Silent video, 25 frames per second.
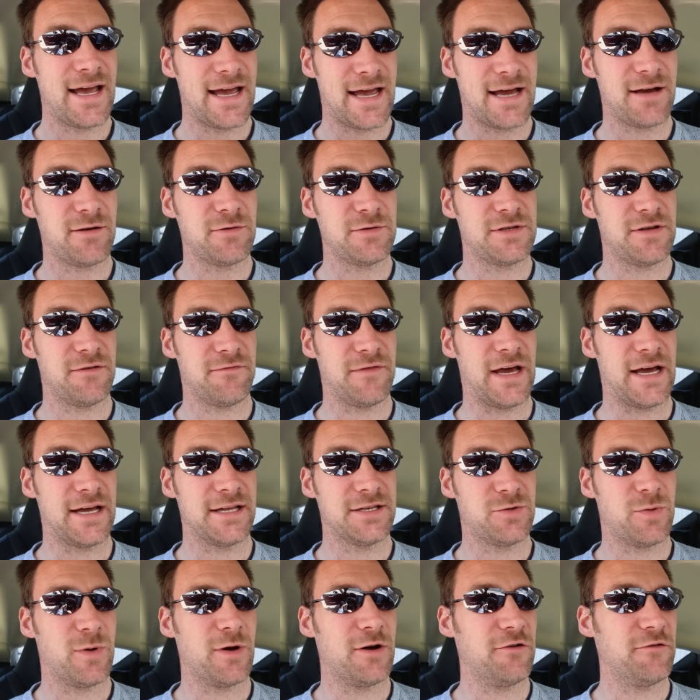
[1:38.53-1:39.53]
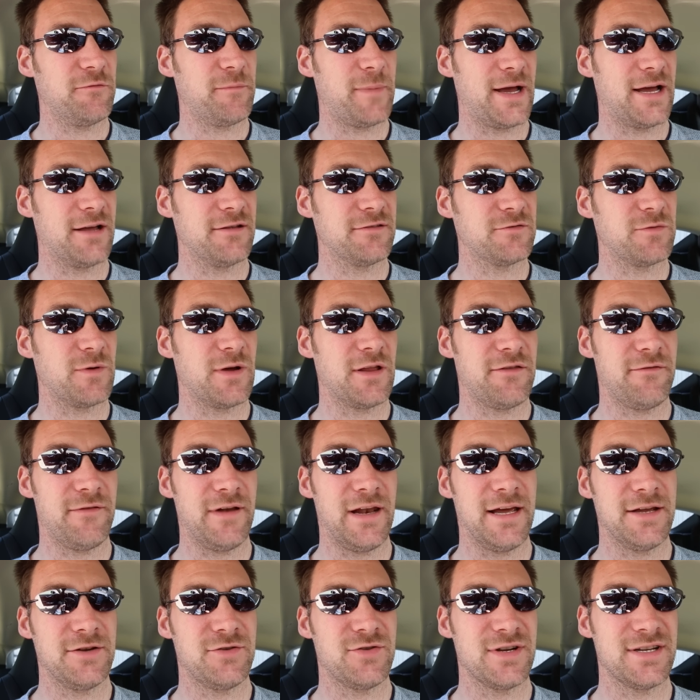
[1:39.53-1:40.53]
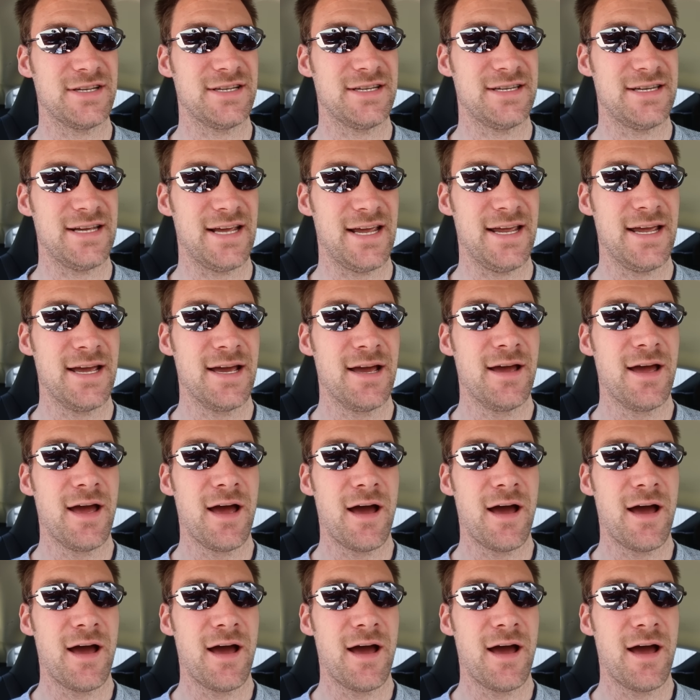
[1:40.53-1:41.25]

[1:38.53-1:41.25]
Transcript: out of that £12 worth of electricity,